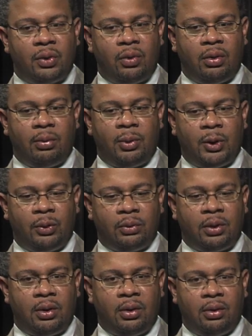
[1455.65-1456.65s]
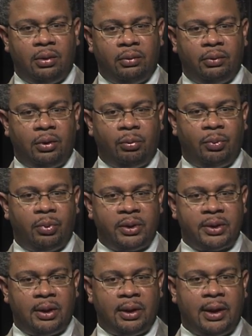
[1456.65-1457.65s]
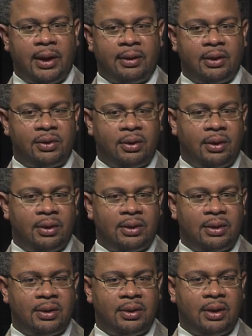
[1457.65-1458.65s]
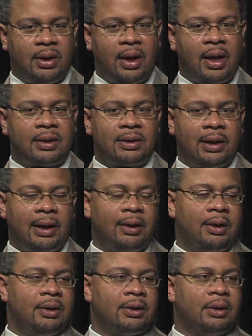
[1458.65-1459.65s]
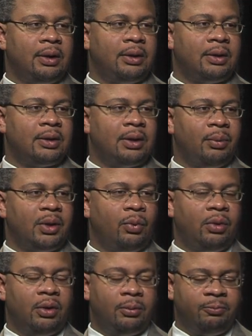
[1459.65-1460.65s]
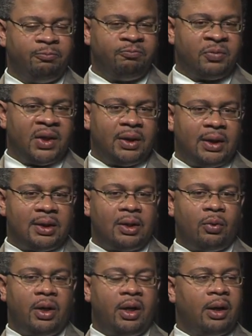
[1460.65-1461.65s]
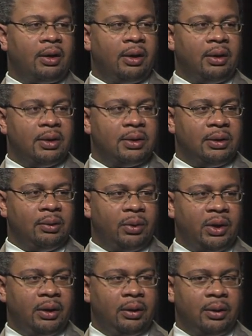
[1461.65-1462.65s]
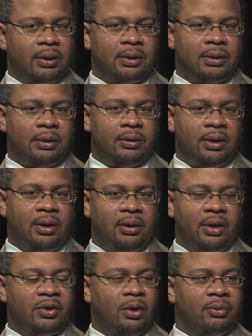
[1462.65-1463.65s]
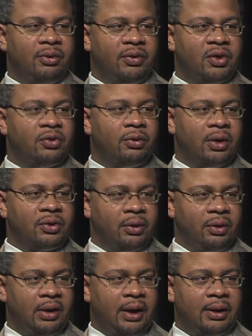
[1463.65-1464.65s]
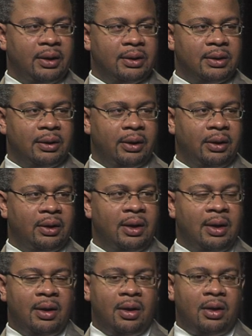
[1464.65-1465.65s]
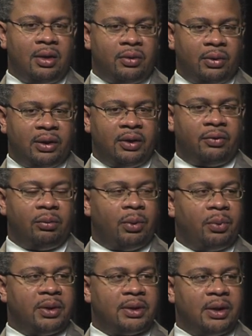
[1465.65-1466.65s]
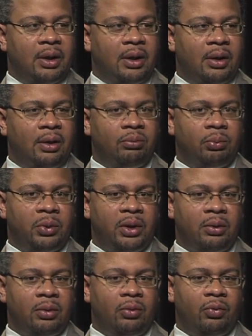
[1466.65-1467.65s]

a hormone called human placental lactogen. It acts like insulin to some, well, it doesn't quite act like insulin, but it looks, in terms of its structure, like insulin. It's released from the placenta. It